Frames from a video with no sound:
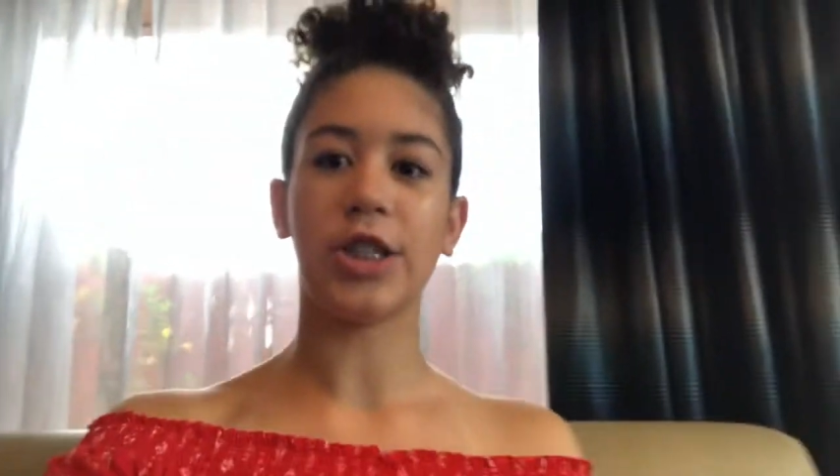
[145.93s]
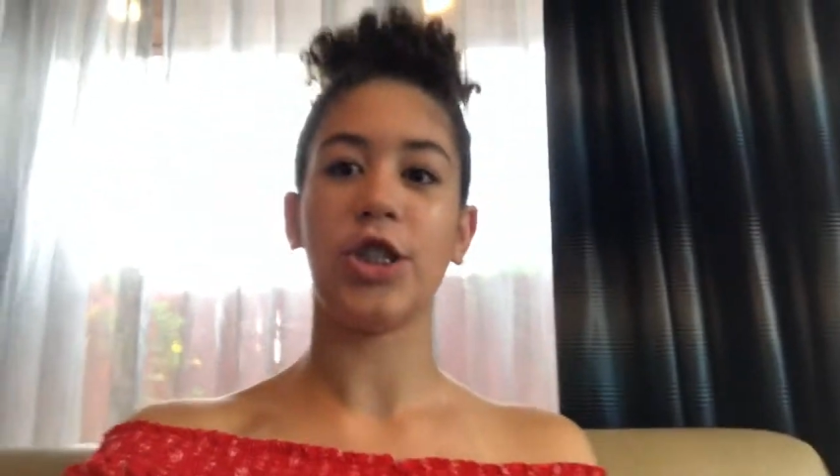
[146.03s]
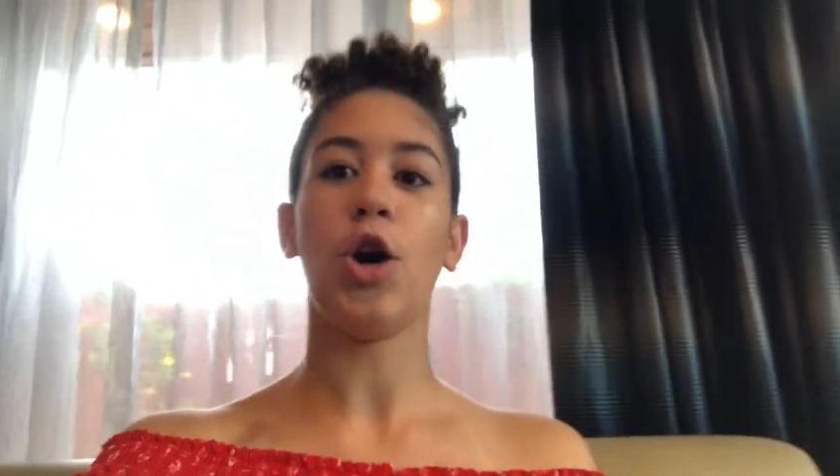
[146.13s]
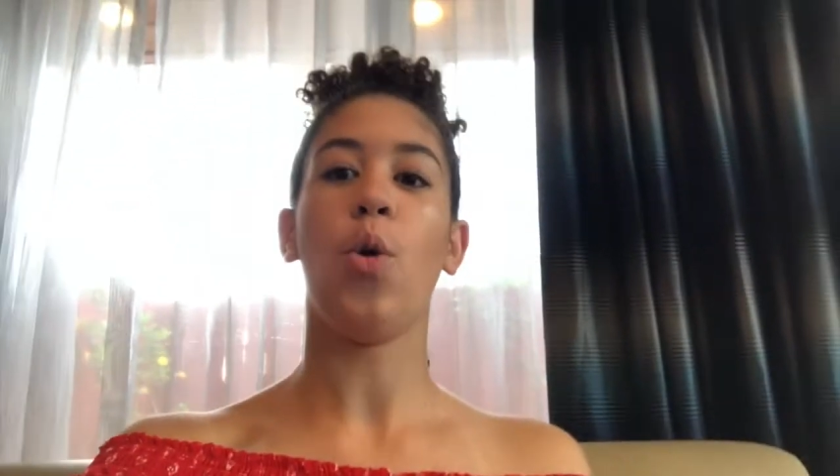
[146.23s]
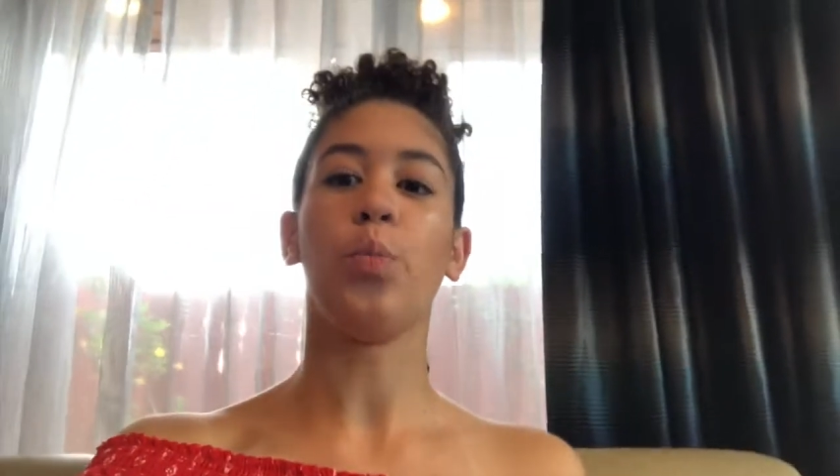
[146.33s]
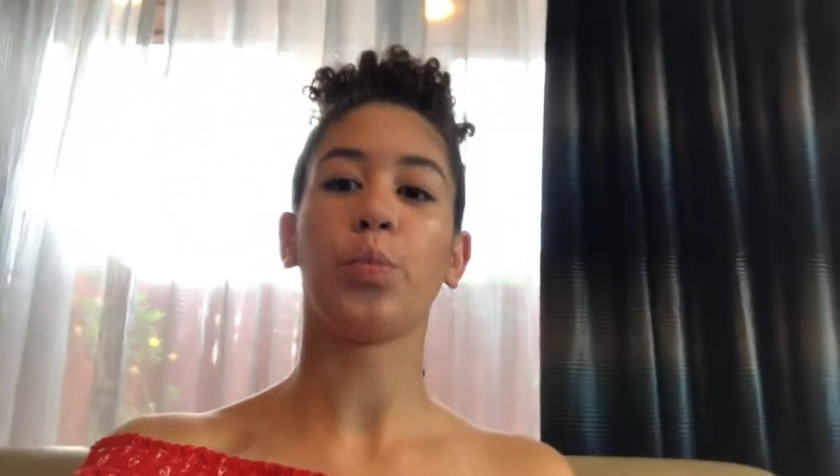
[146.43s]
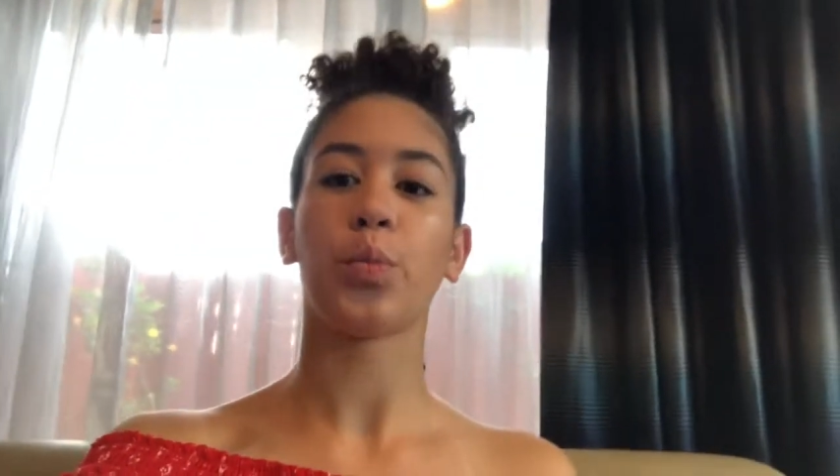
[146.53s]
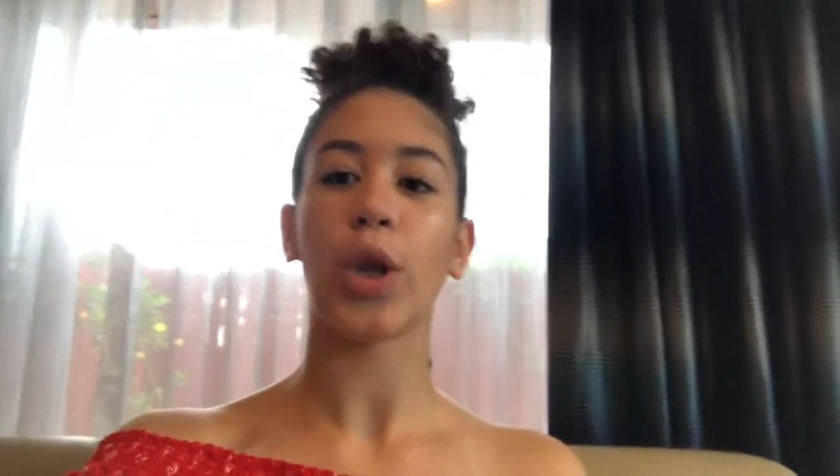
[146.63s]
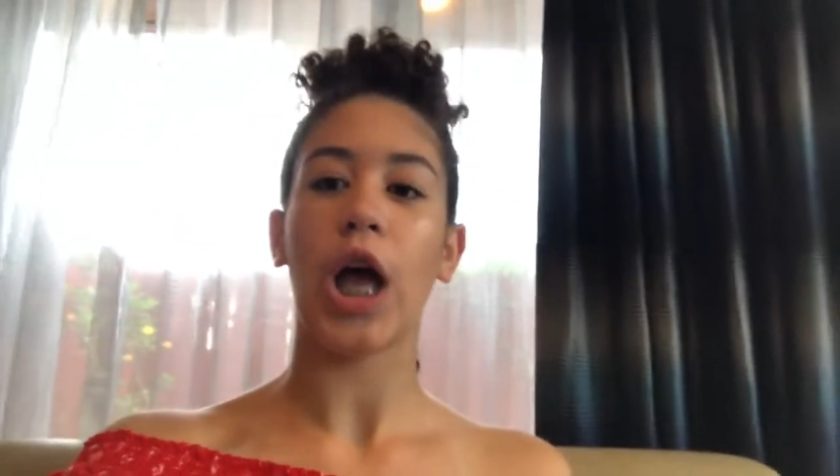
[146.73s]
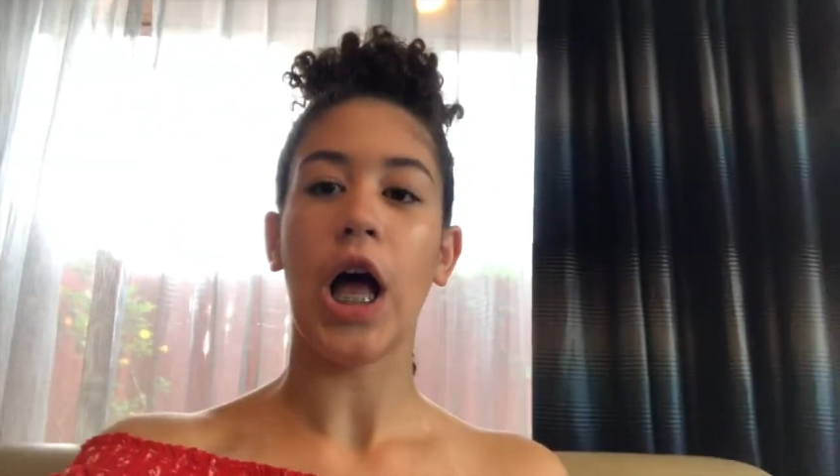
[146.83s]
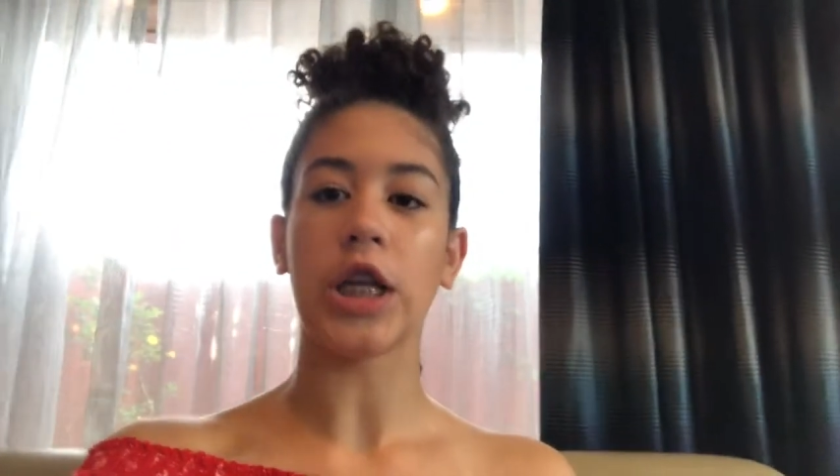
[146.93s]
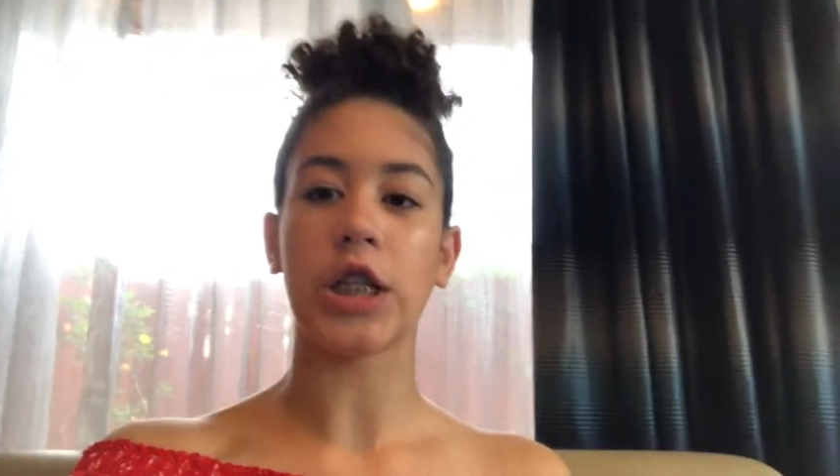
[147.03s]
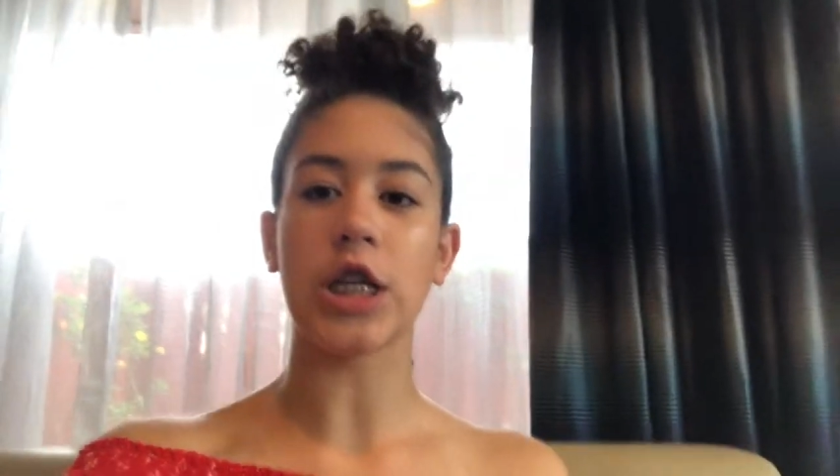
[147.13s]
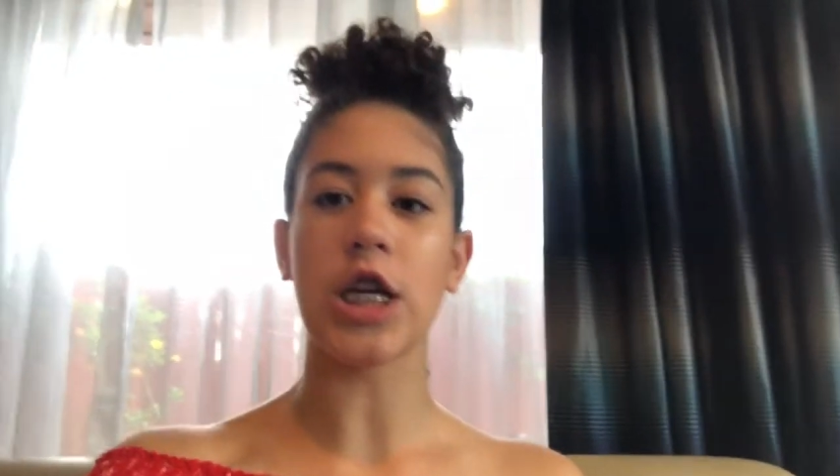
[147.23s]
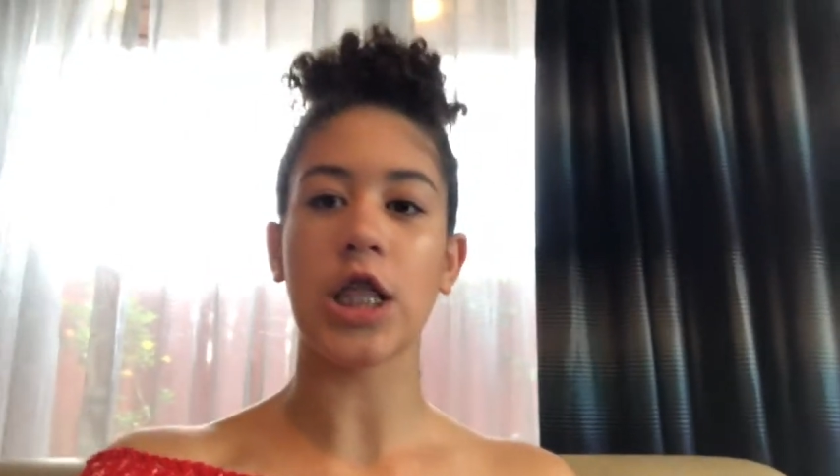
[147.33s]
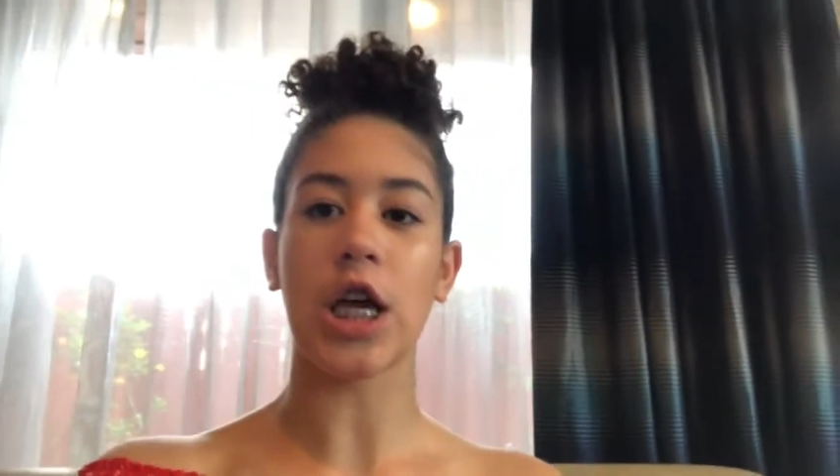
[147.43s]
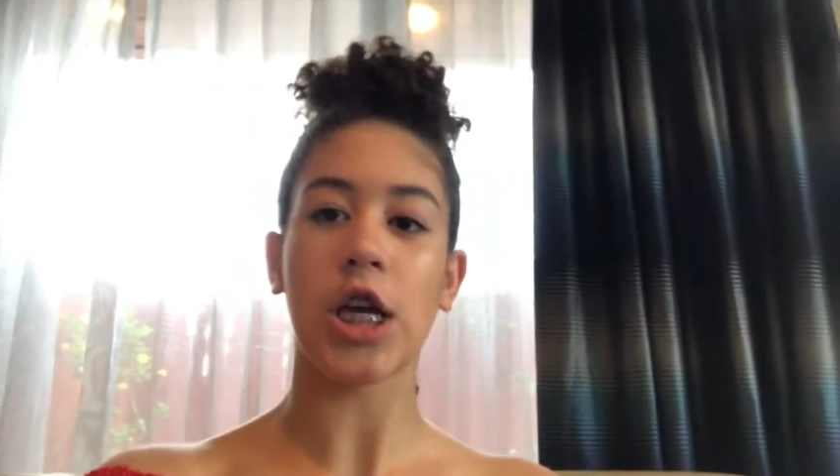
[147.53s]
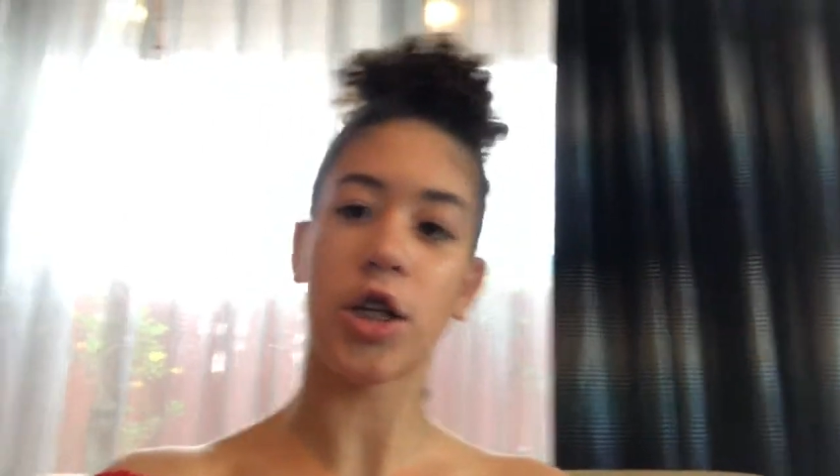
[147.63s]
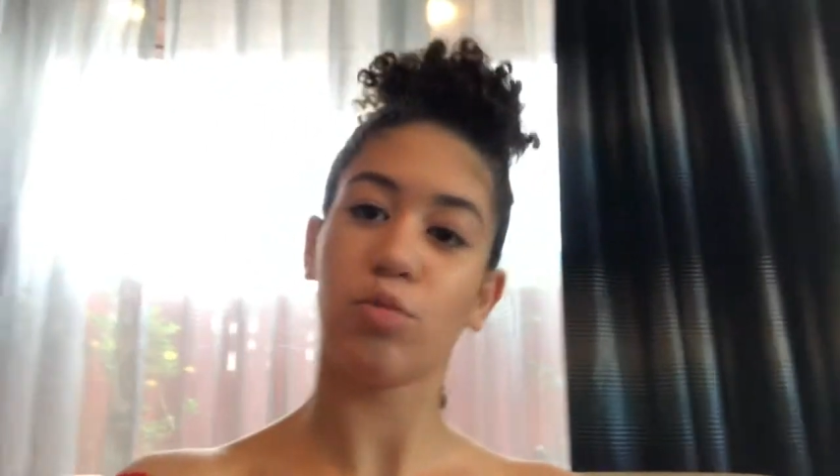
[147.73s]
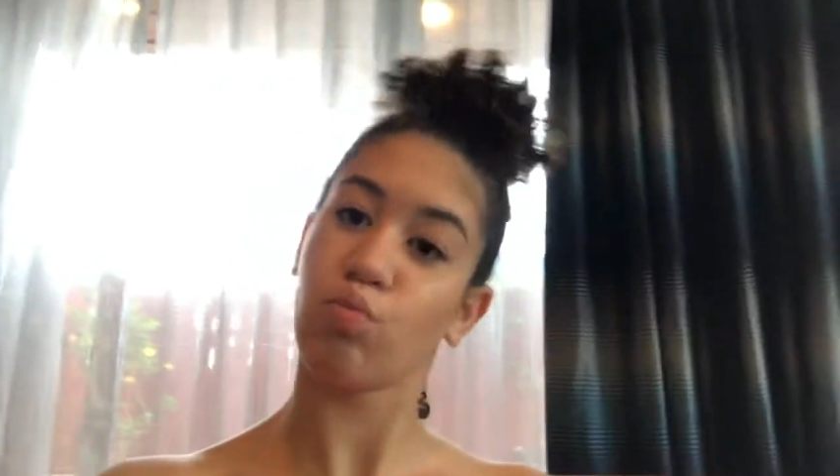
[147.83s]
So I'll see you
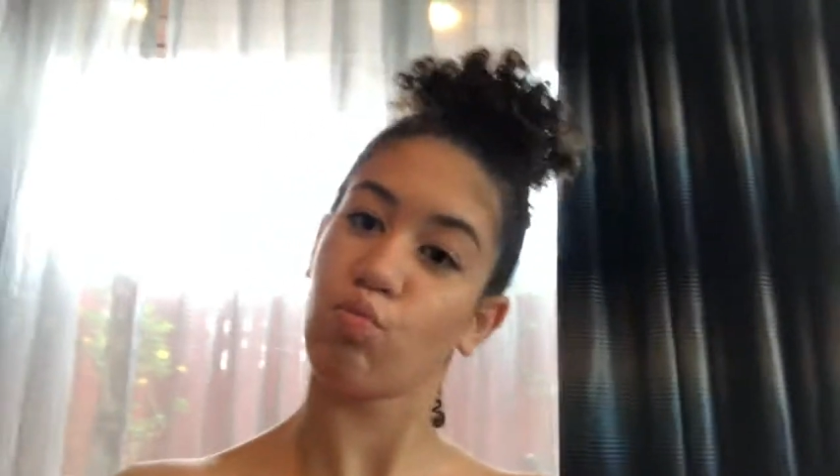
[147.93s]
then.